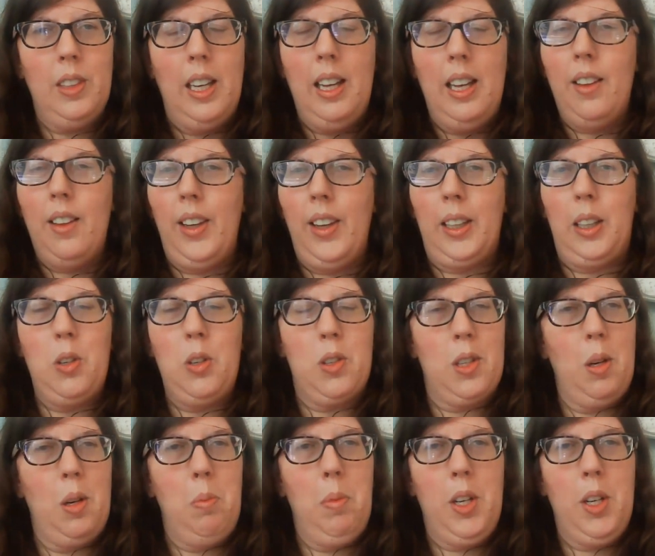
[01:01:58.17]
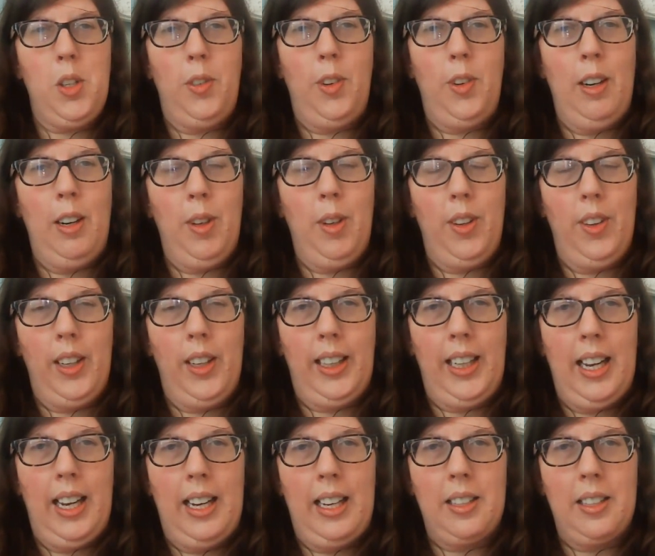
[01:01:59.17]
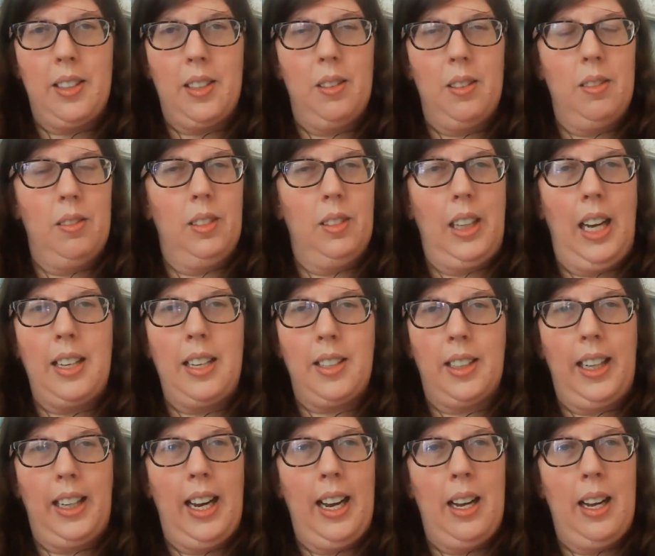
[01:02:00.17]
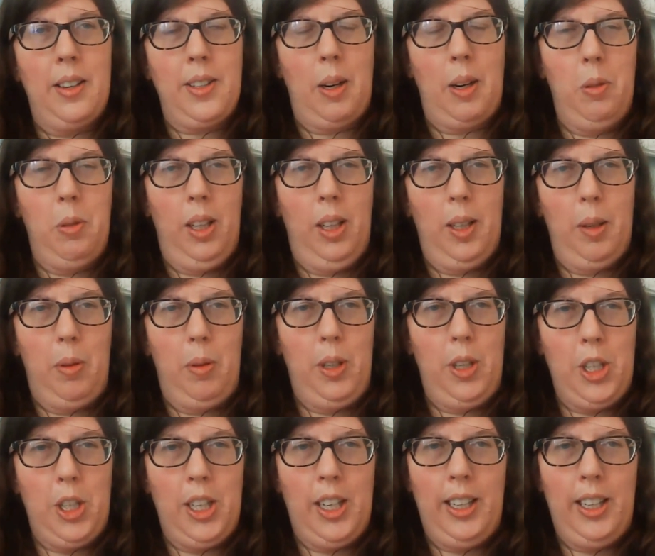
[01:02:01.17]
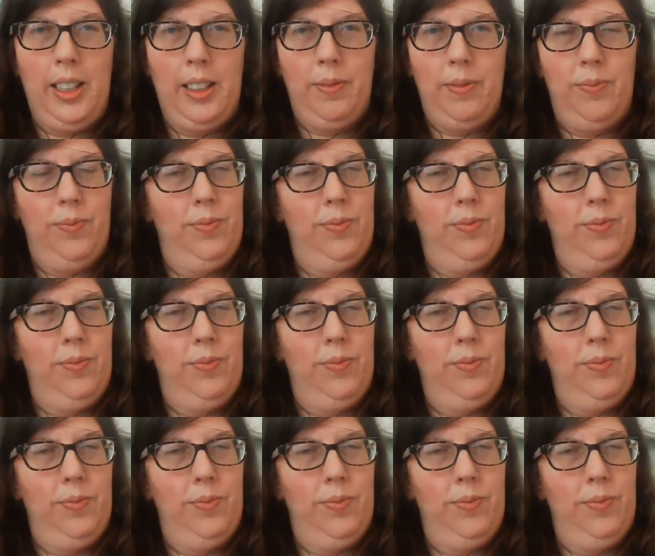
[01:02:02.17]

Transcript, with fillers: Thank you so much for everything, guys. Guys and gals, I really appreciate it.